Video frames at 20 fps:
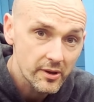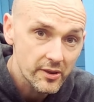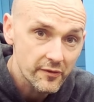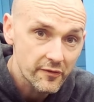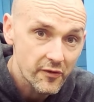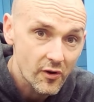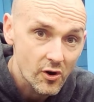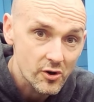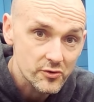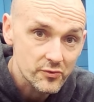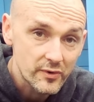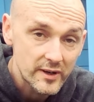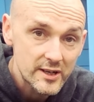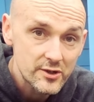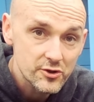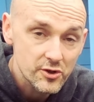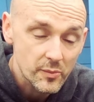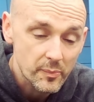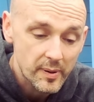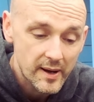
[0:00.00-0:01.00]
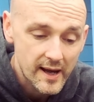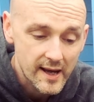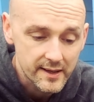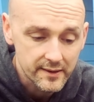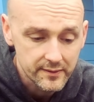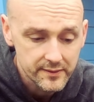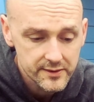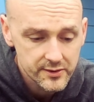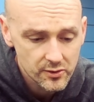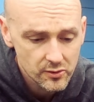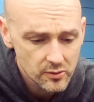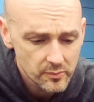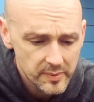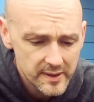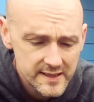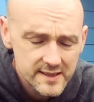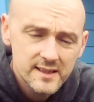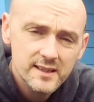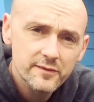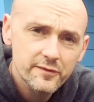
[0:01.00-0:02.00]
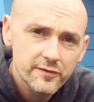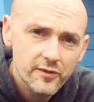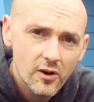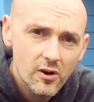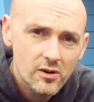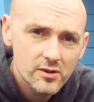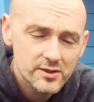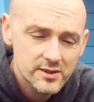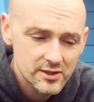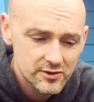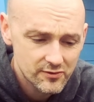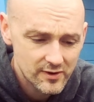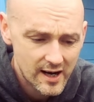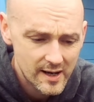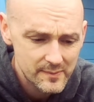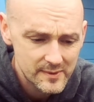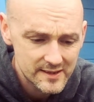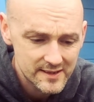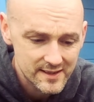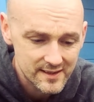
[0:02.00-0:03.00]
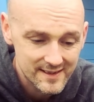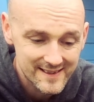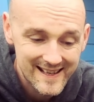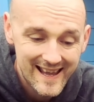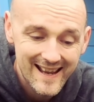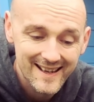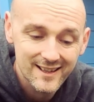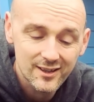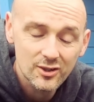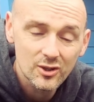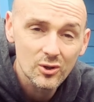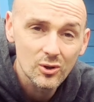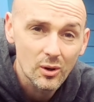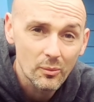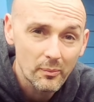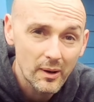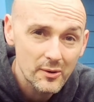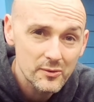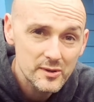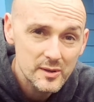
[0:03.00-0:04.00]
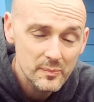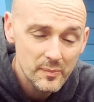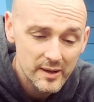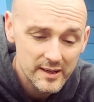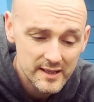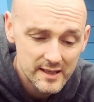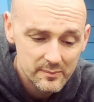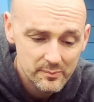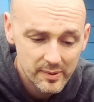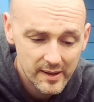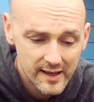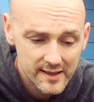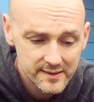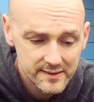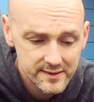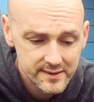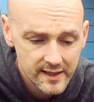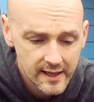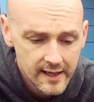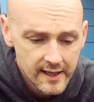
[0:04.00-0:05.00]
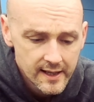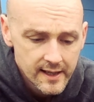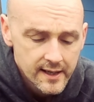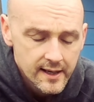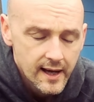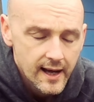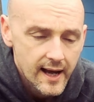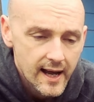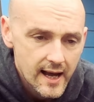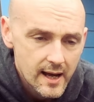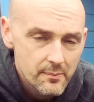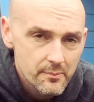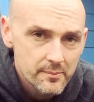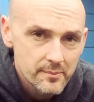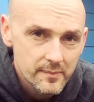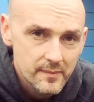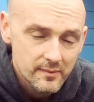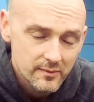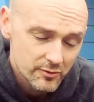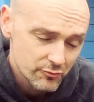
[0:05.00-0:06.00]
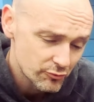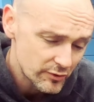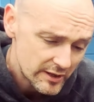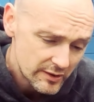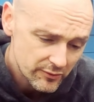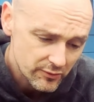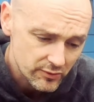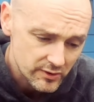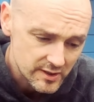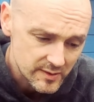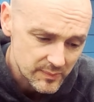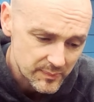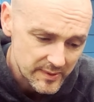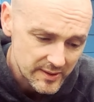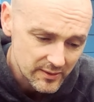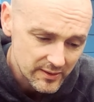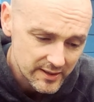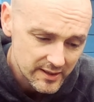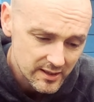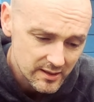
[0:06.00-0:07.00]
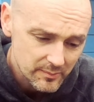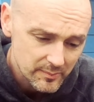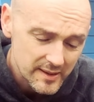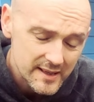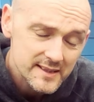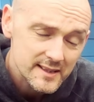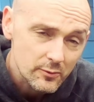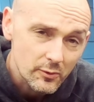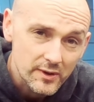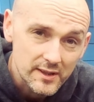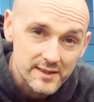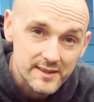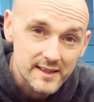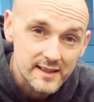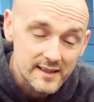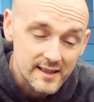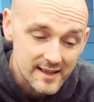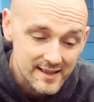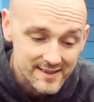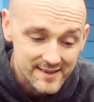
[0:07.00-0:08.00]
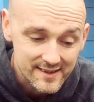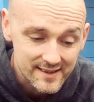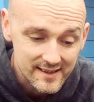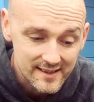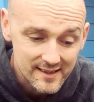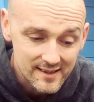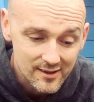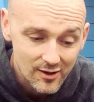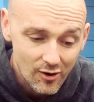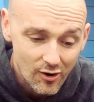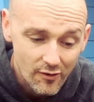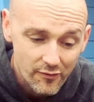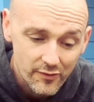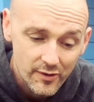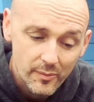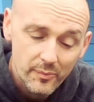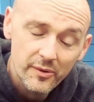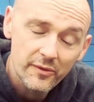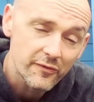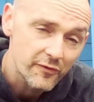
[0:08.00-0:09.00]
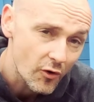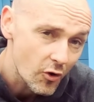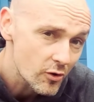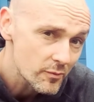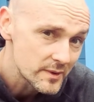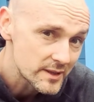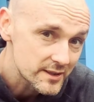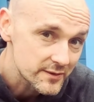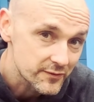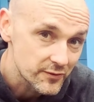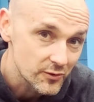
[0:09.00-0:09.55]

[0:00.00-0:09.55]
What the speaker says: about the Fox Ranger pant. So basically Fox described this as a technical mountain biking pants. Reading through the spiel here, basically what they say is they offer a performance